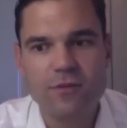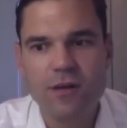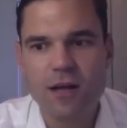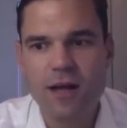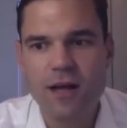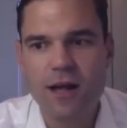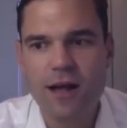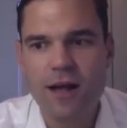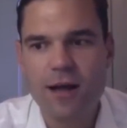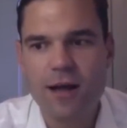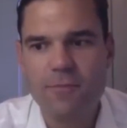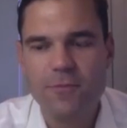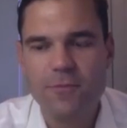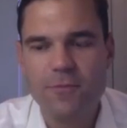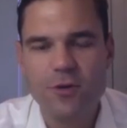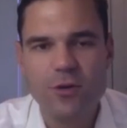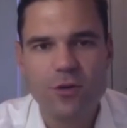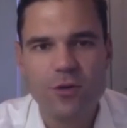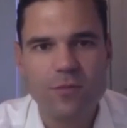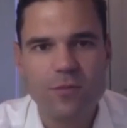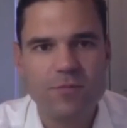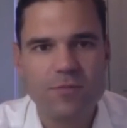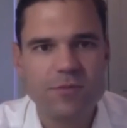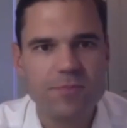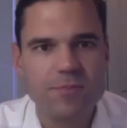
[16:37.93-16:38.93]
of
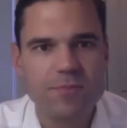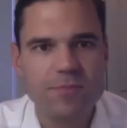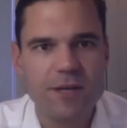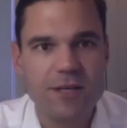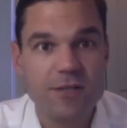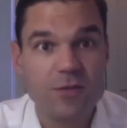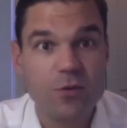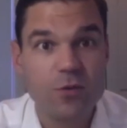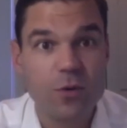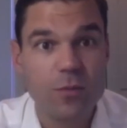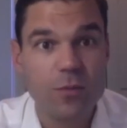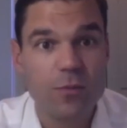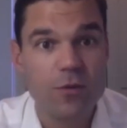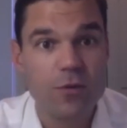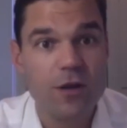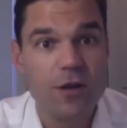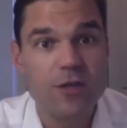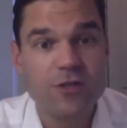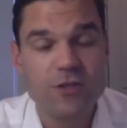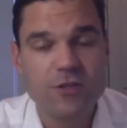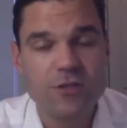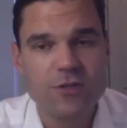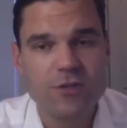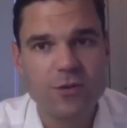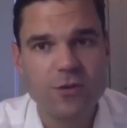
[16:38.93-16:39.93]
Europe's biggest
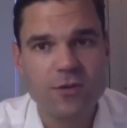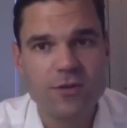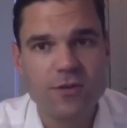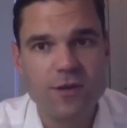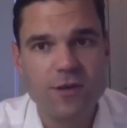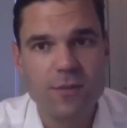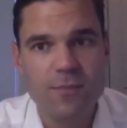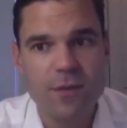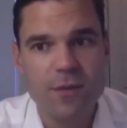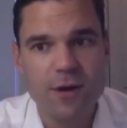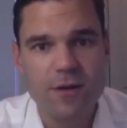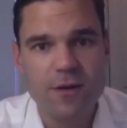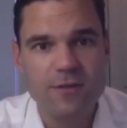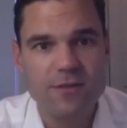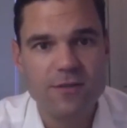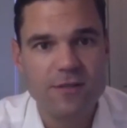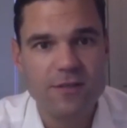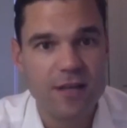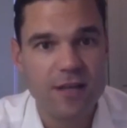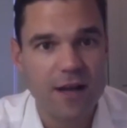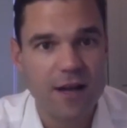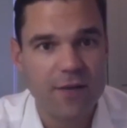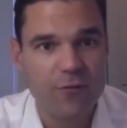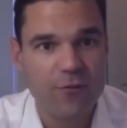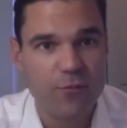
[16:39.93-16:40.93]
corporations or compared to
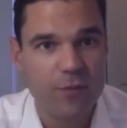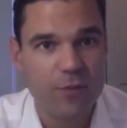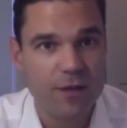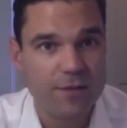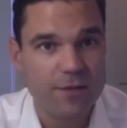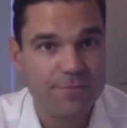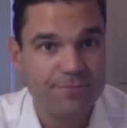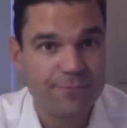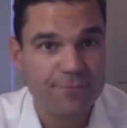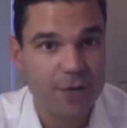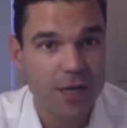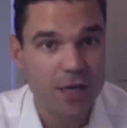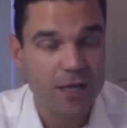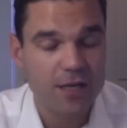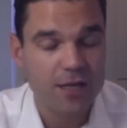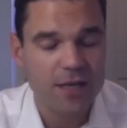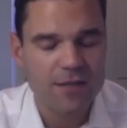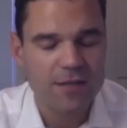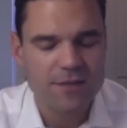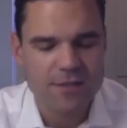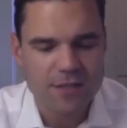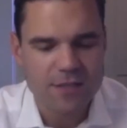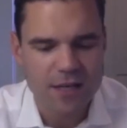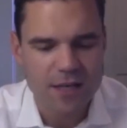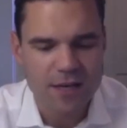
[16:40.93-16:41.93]
the government, right,
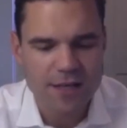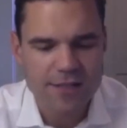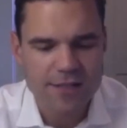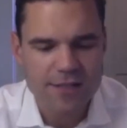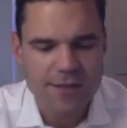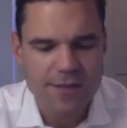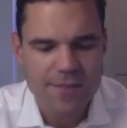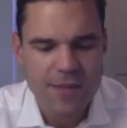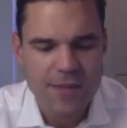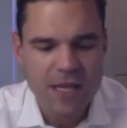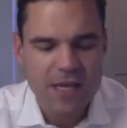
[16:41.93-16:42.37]
in size.